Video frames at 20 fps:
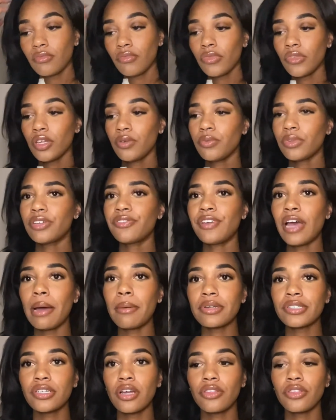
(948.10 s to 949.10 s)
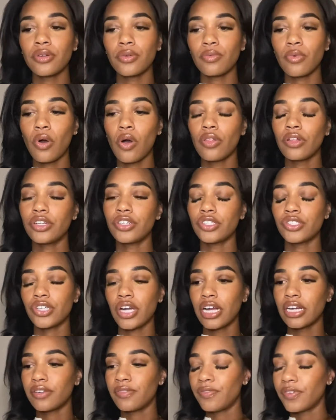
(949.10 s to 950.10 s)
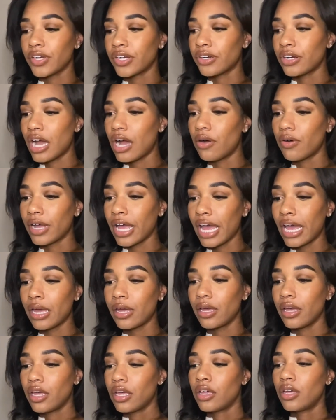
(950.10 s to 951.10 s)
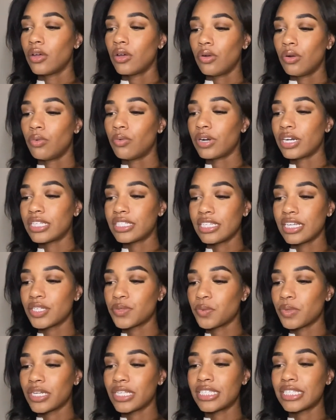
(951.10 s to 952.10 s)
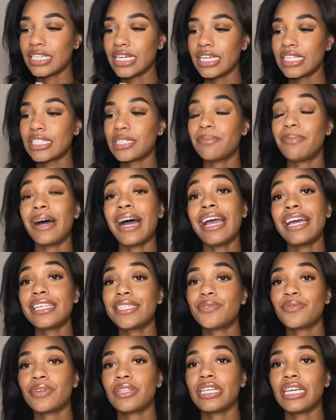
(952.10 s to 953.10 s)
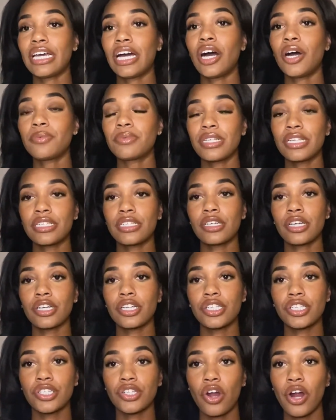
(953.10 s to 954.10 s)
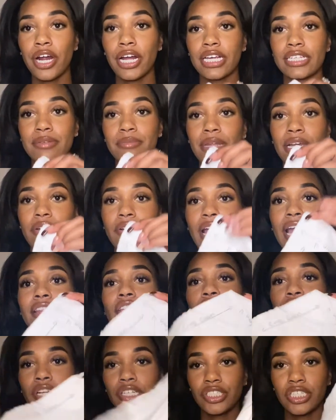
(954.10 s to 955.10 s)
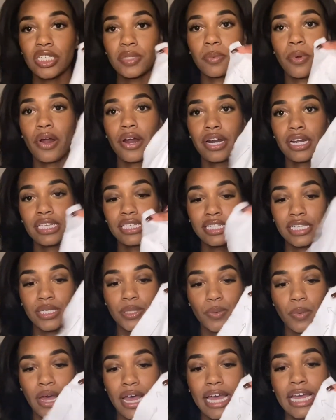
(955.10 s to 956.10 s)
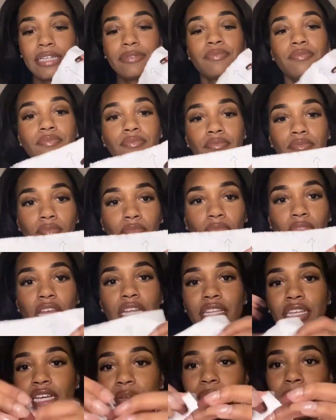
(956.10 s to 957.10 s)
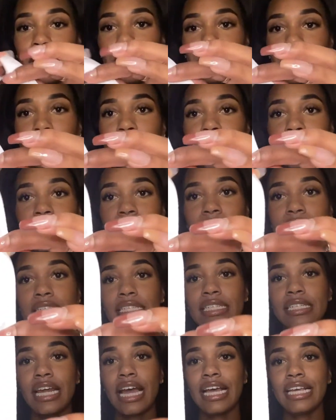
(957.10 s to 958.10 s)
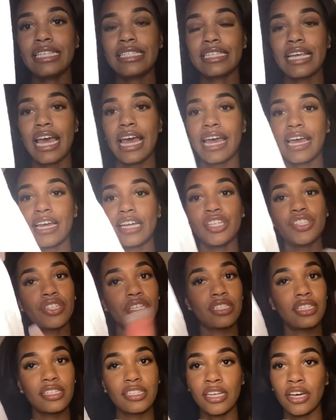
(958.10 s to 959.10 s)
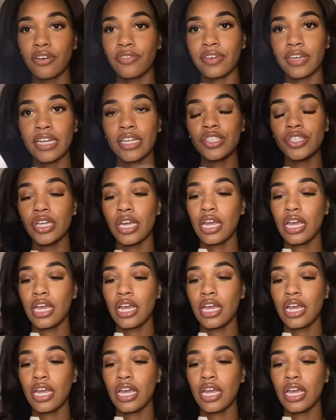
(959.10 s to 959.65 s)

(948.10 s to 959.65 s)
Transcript: When the fabric's on the roll and you're trying to figure out, okay, what is this? What is this? The bias really helps. It's a good start because I'm like, okay, the stretchiest part is this way. And then maybe like this nice edge is selvage.